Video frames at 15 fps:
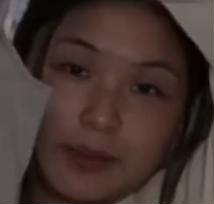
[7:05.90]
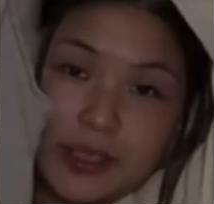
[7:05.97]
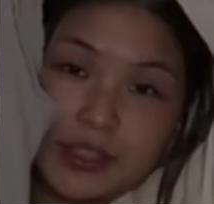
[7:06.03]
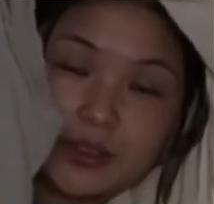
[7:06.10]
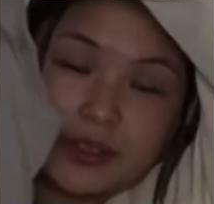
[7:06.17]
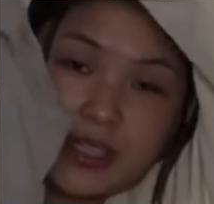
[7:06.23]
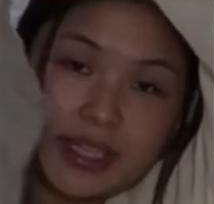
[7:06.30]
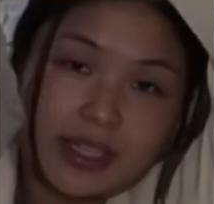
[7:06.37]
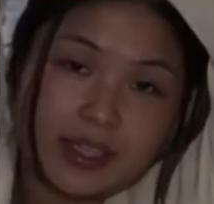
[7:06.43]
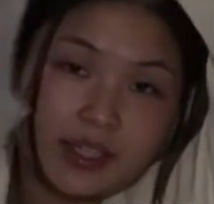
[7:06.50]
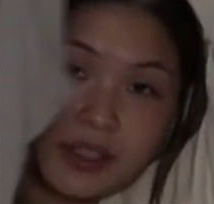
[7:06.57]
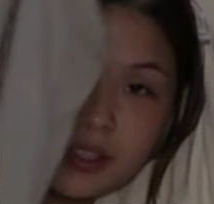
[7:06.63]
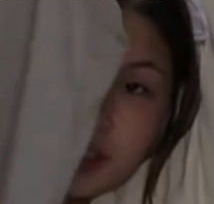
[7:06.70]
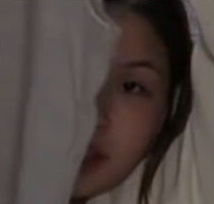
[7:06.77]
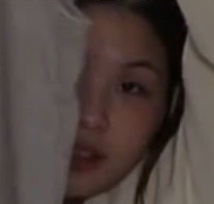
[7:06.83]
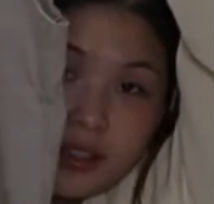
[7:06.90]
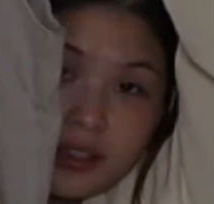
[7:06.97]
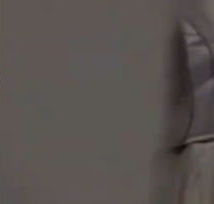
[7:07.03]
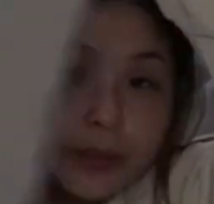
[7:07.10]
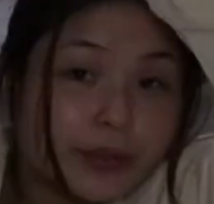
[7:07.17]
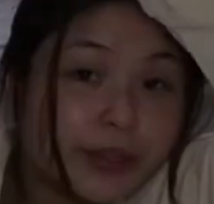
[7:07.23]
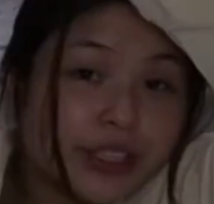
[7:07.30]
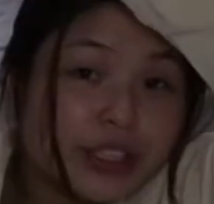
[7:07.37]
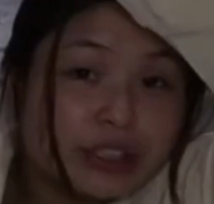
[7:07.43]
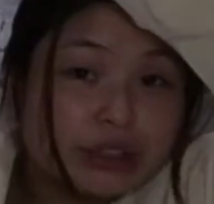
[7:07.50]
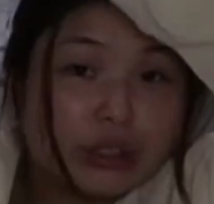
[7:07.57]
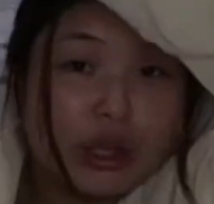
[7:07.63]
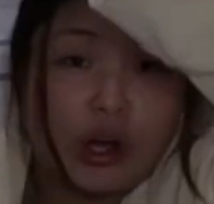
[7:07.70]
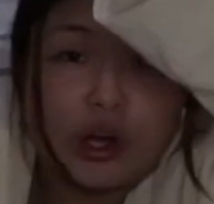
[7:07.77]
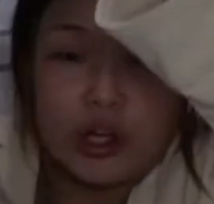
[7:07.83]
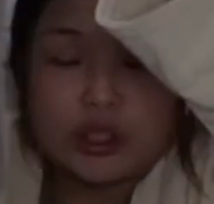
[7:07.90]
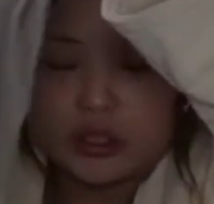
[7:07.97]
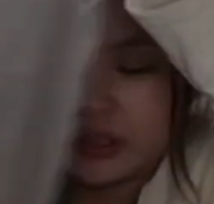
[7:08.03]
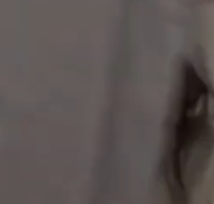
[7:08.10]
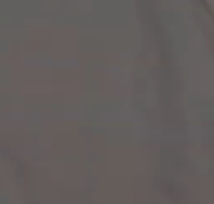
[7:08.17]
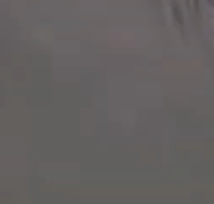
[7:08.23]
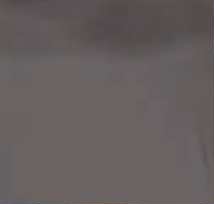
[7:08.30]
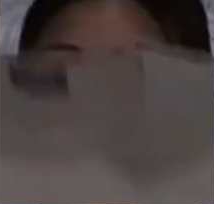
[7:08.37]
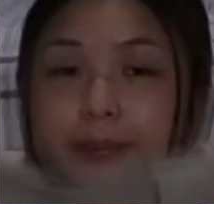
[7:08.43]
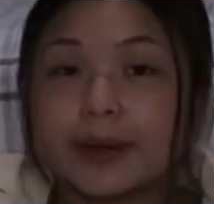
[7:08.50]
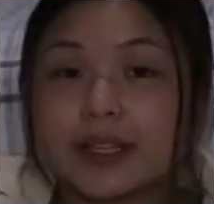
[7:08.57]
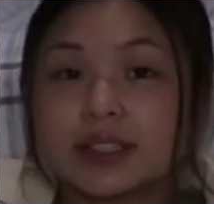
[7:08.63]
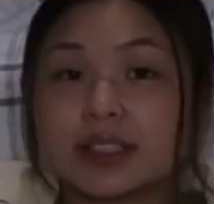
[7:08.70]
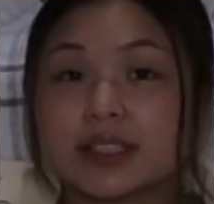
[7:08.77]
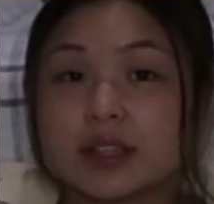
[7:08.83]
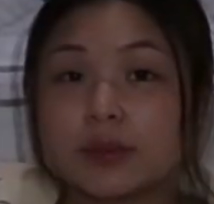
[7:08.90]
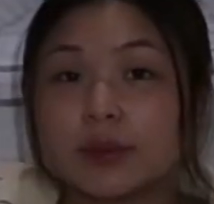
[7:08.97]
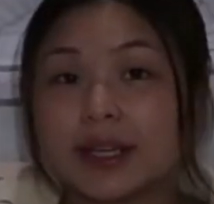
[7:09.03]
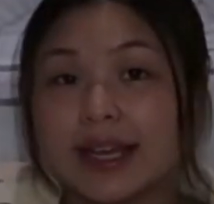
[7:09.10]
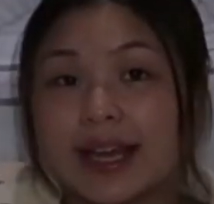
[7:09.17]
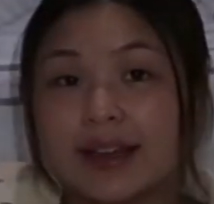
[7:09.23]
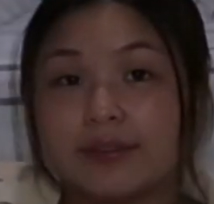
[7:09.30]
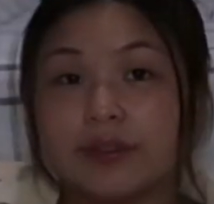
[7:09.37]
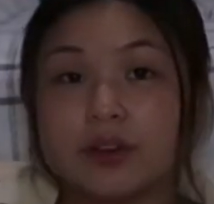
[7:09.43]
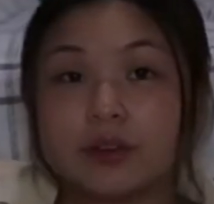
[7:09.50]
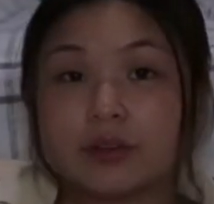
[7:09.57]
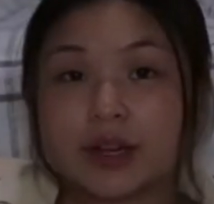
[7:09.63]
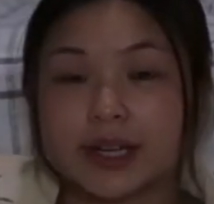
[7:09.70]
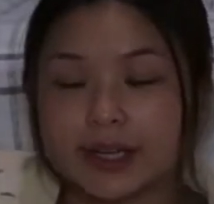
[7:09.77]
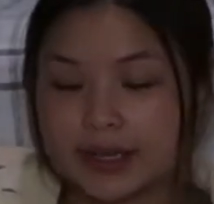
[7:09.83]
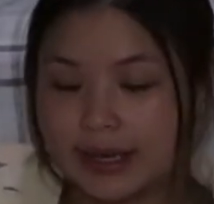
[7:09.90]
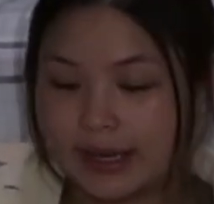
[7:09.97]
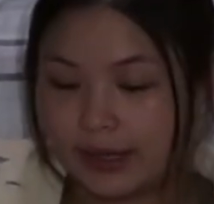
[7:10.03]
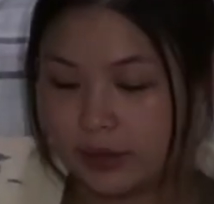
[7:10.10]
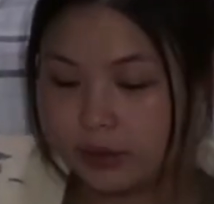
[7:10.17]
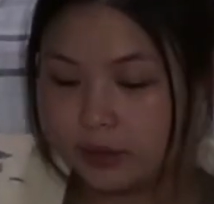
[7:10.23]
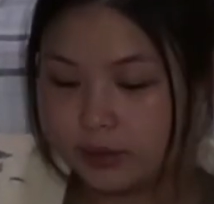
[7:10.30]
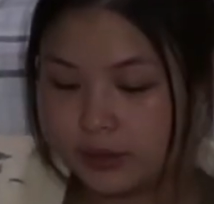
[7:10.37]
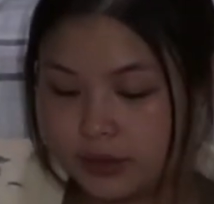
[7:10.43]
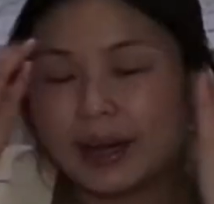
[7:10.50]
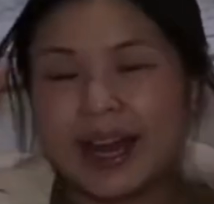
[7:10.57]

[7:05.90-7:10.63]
muscle tank it's pretty long compared to the one I have on right now.